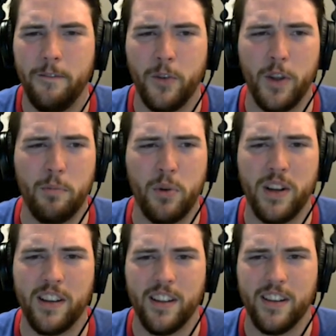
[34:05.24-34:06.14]
fully put
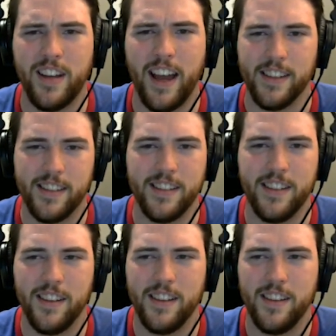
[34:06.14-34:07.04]
it to the test.
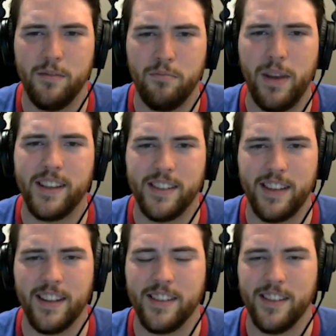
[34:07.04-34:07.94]
Makes
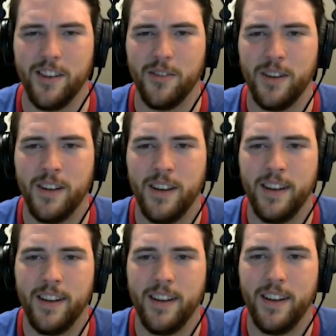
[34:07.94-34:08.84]
sense, though.
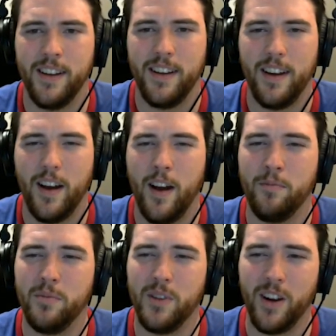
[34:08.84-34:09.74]

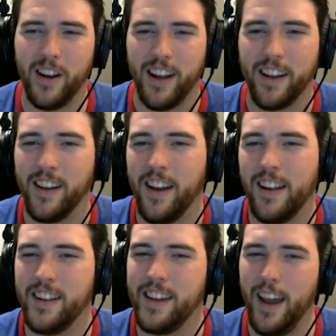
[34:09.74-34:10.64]
I'm learning,
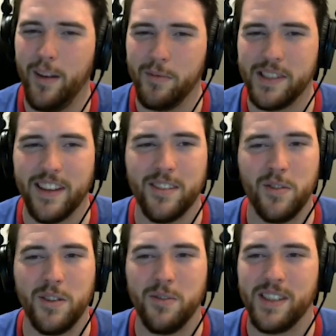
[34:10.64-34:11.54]
and the game is
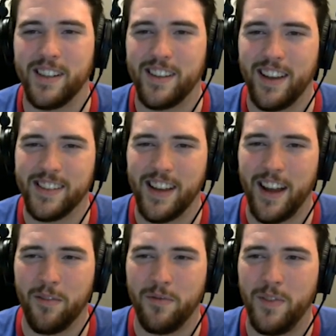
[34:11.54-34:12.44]
introducing things at
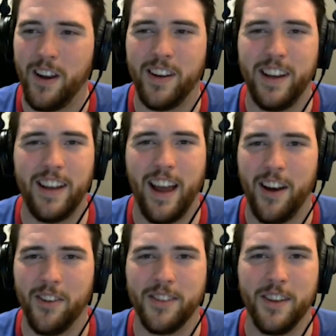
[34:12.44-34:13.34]
a very
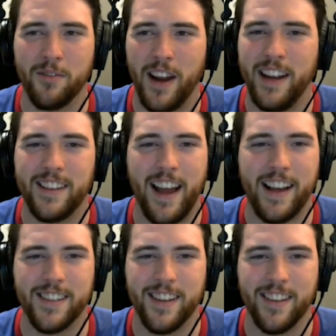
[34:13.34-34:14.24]
healthy rate,
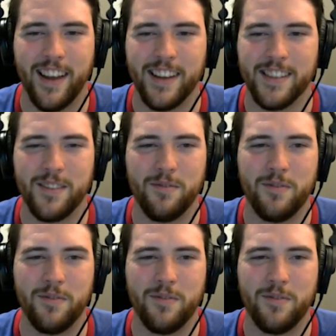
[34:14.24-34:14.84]
actually. Like, it's